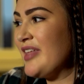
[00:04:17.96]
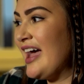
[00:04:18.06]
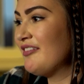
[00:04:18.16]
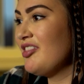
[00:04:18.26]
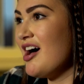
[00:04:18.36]

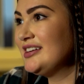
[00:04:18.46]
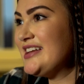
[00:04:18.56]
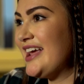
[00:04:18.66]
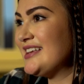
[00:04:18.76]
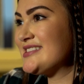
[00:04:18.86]
have long
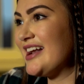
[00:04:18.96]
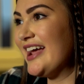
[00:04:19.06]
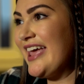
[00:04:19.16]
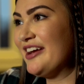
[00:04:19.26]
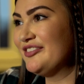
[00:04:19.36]
days, and
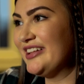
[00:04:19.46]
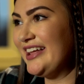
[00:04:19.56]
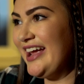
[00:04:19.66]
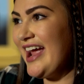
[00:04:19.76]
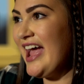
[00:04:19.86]
I can't
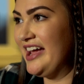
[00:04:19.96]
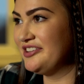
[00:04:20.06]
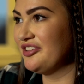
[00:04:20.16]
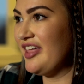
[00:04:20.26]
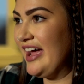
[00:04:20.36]
really
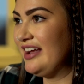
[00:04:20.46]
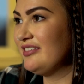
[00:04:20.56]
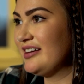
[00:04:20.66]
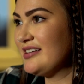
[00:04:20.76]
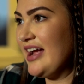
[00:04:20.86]
handle
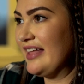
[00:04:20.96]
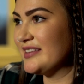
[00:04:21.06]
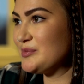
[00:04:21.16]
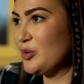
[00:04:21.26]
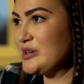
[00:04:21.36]
that at
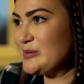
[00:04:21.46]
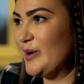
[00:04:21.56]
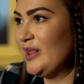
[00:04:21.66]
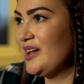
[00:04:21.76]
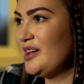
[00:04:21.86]
this point in
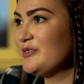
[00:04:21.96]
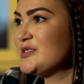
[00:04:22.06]
my life.